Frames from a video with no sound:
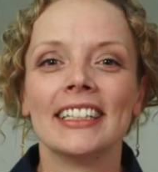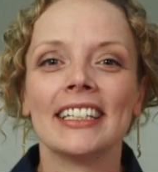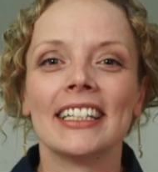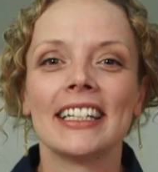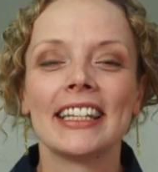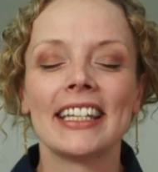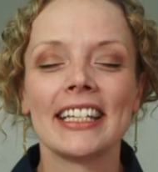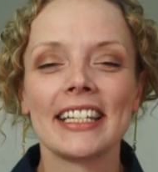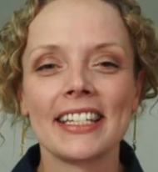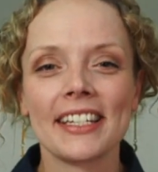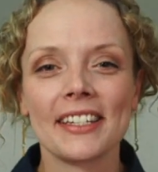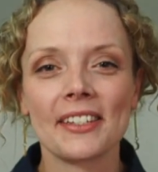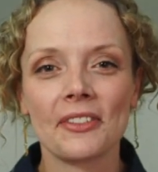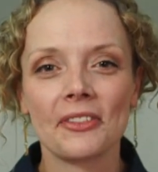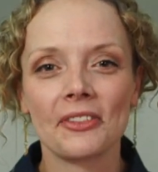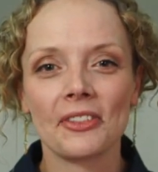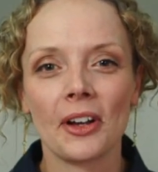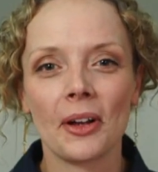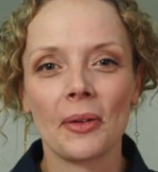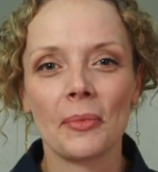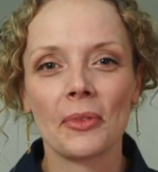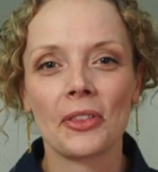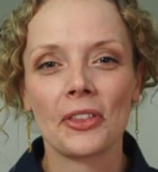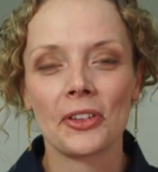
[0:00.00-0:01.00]
This is
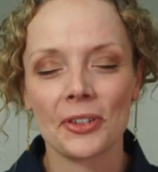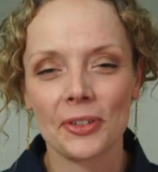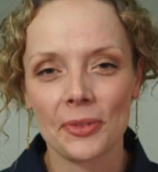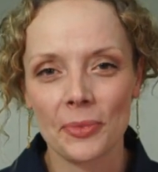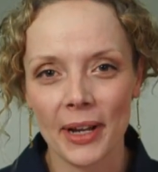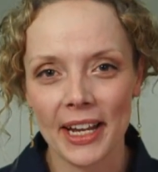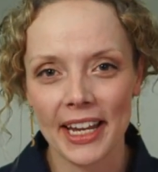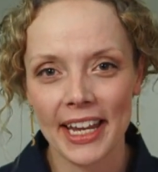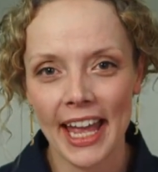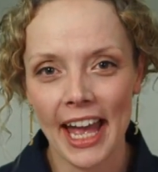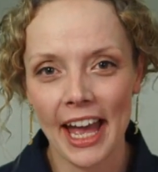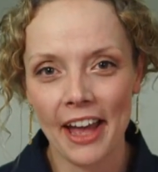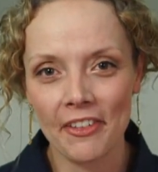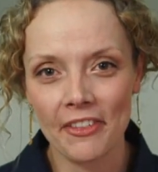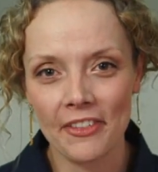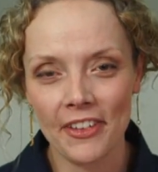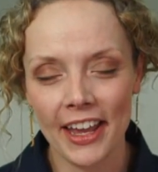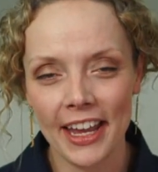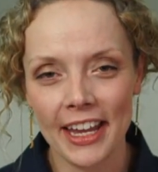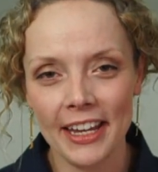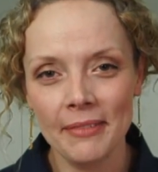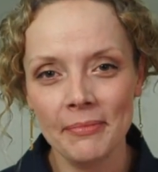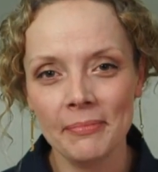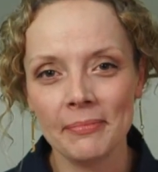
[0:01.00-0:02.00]
from Third Way
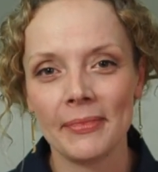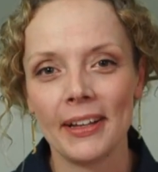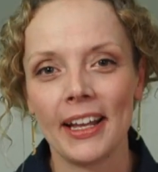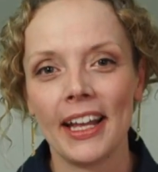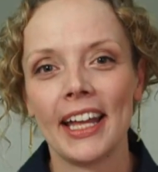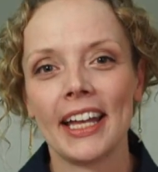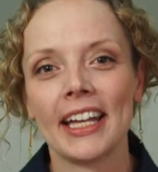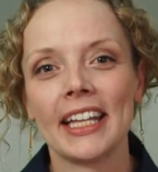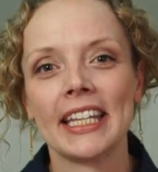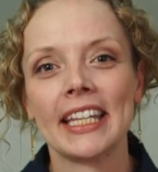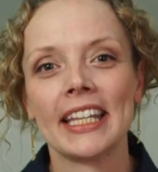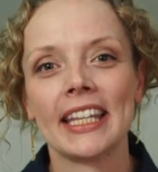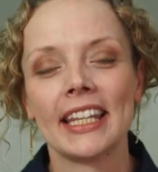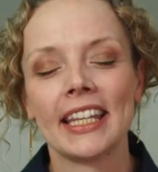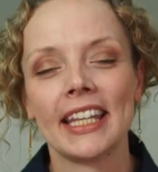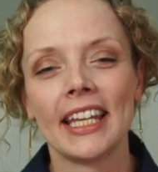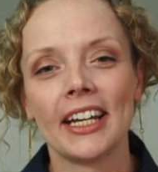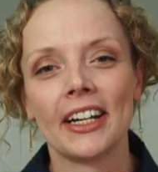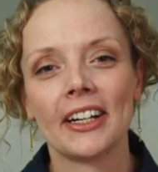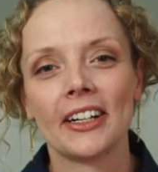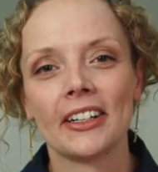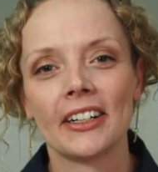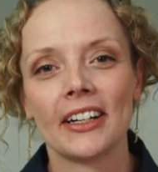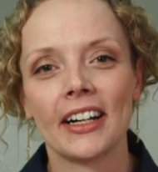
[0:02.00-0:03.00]
Cafe and
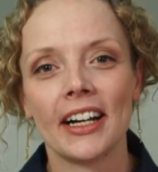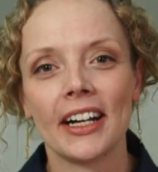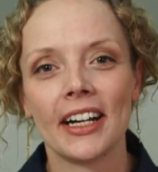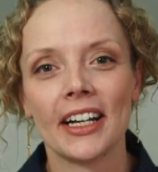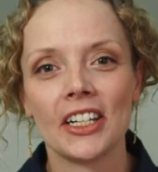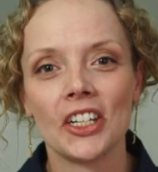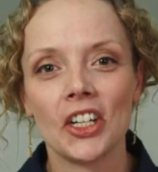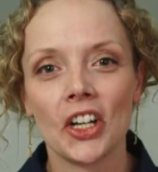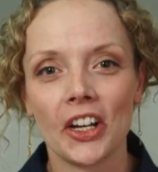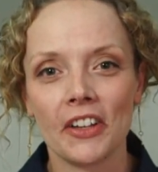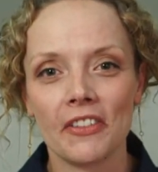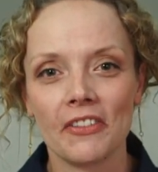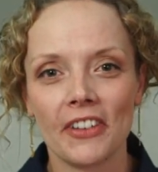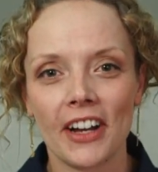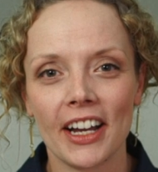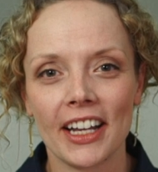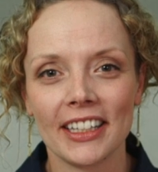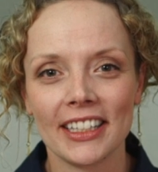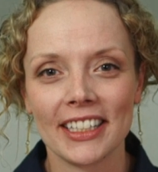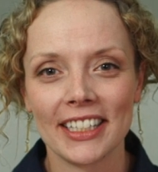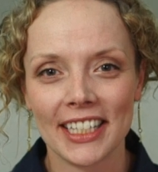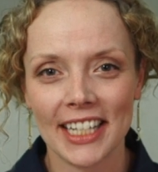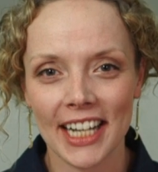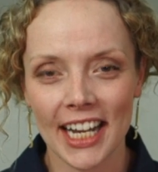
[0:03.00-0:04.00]
their
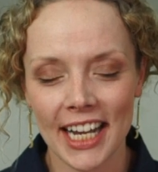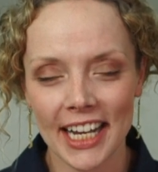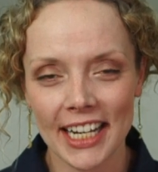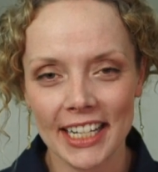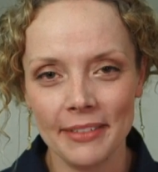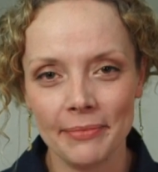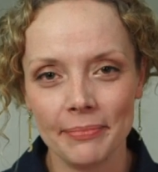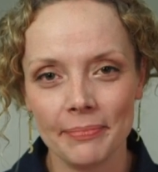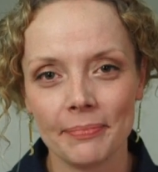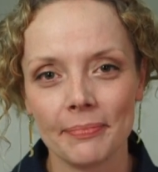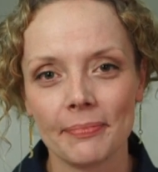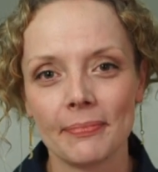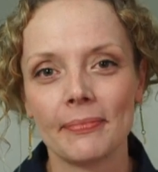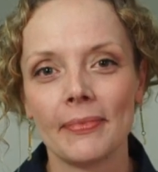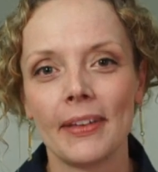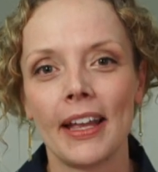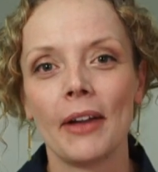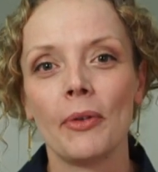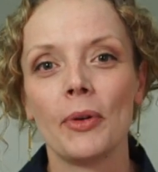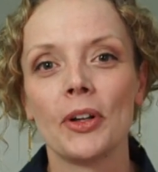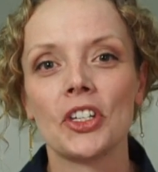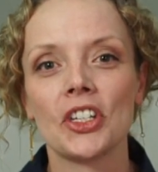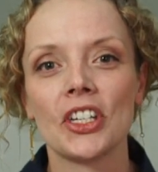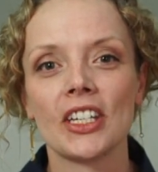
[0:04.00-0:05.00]
nonviolent guide,
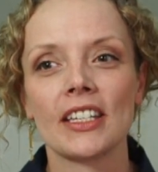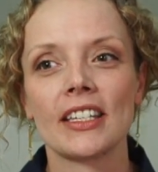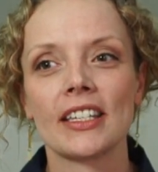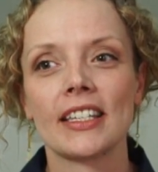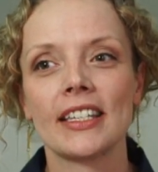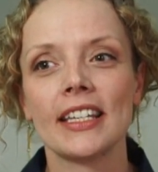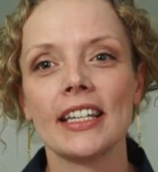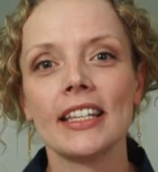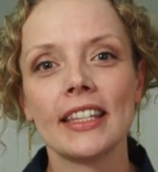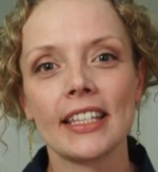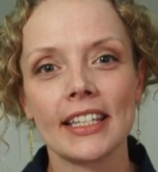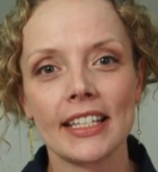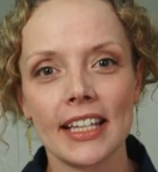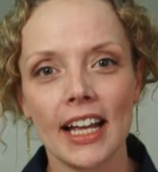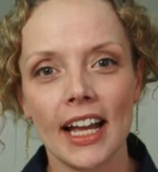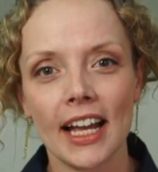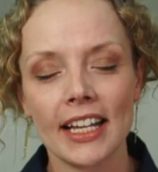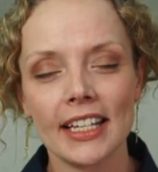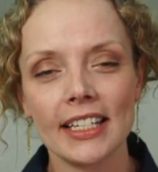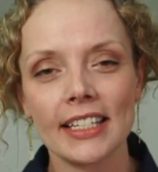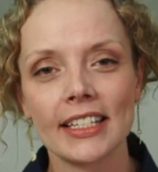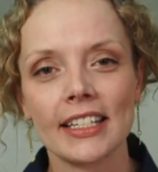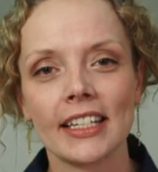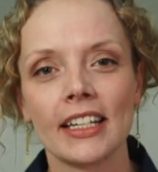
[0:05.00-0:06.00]
which is
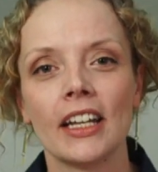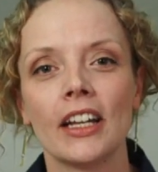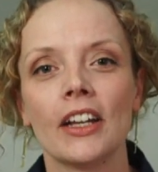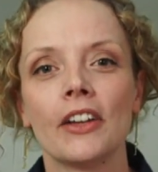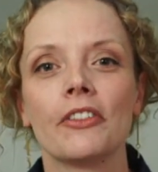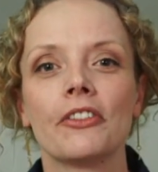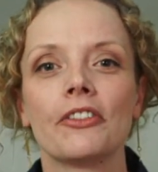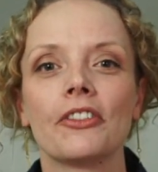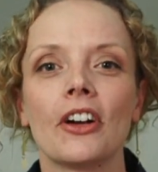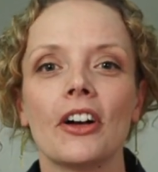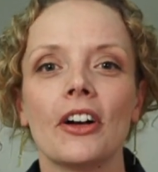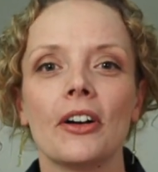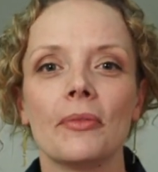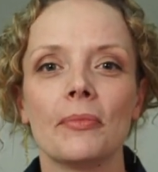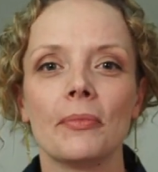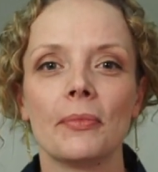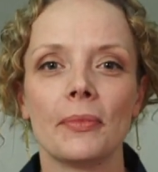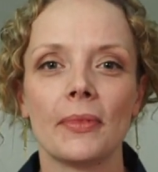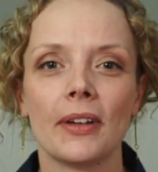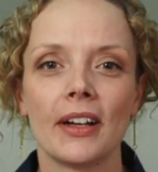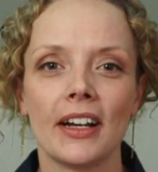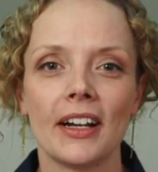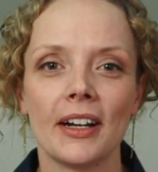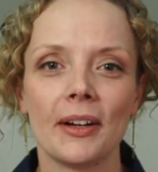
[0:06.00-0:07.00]
synthesized
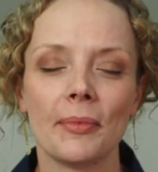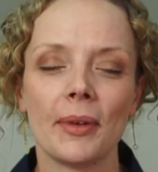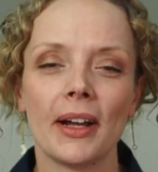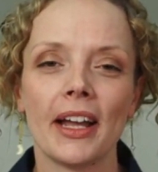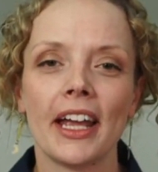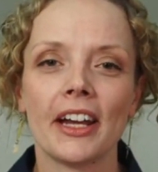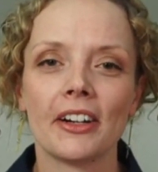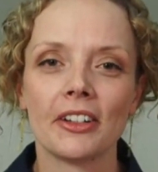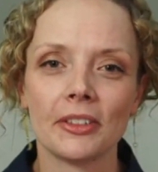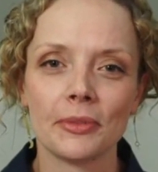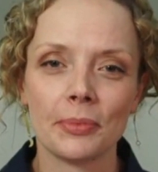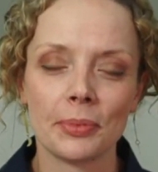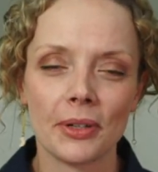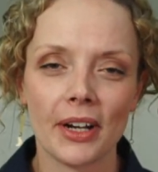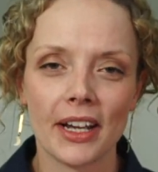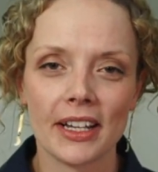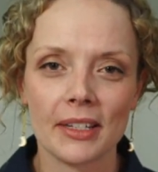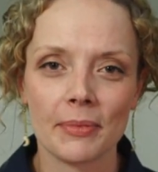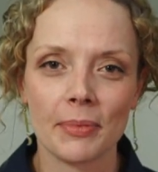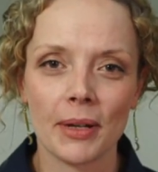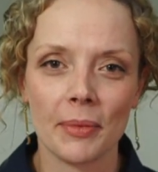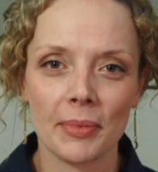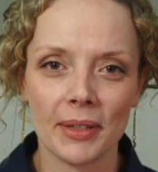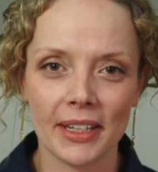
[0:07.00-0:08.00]
from a Herald
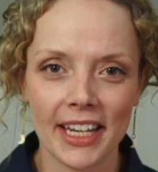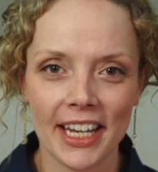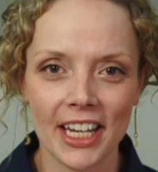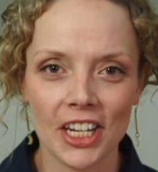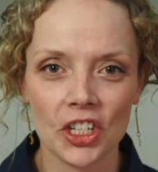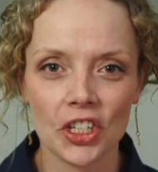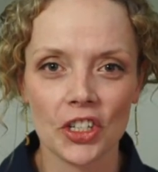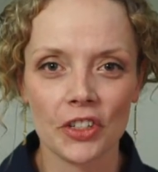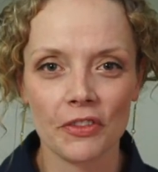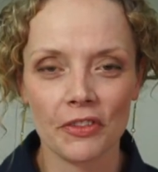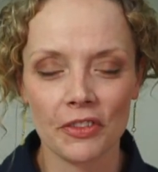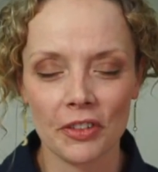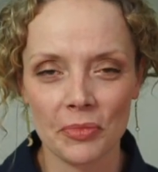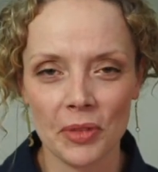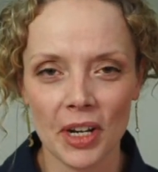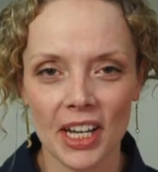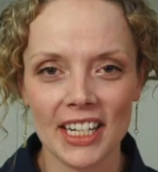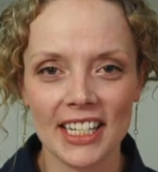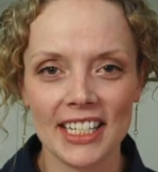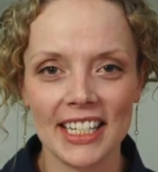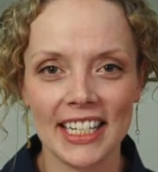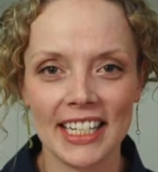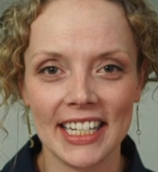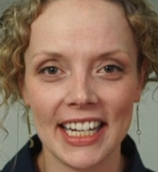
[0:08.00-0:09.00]
Press publication from
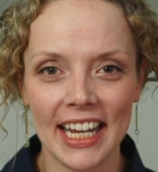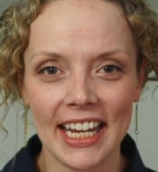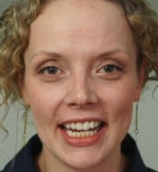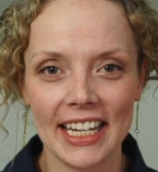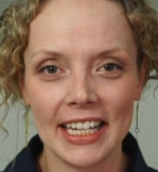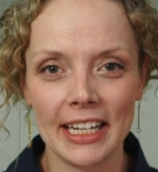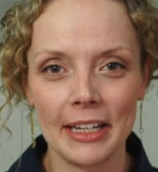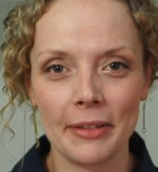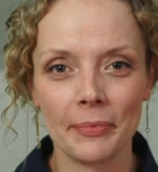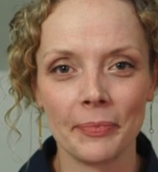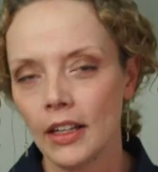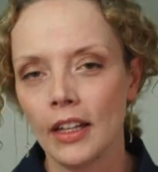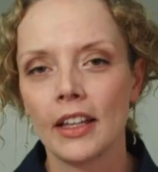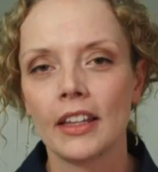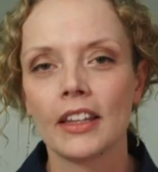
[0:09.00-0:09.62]
1980.